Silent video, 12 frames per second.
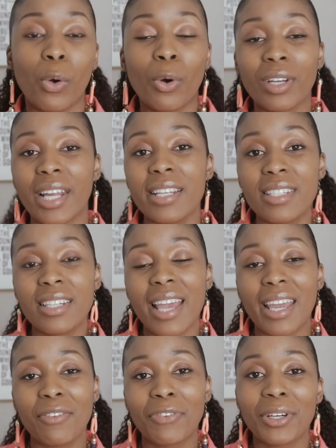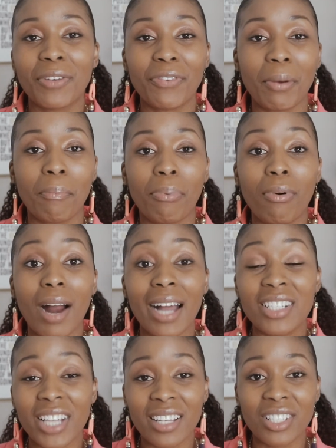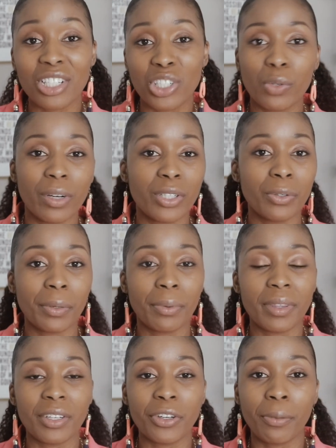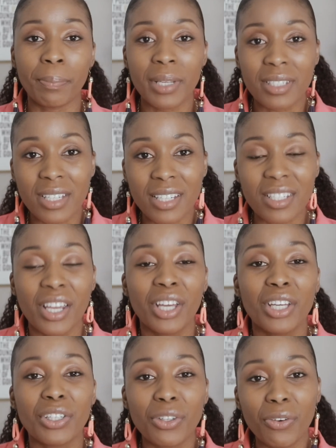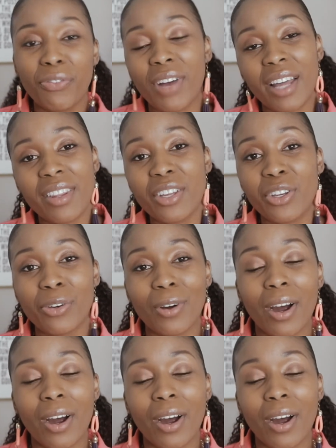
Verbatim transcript: or let's say for different projects that you are doing within your business, you'll find that you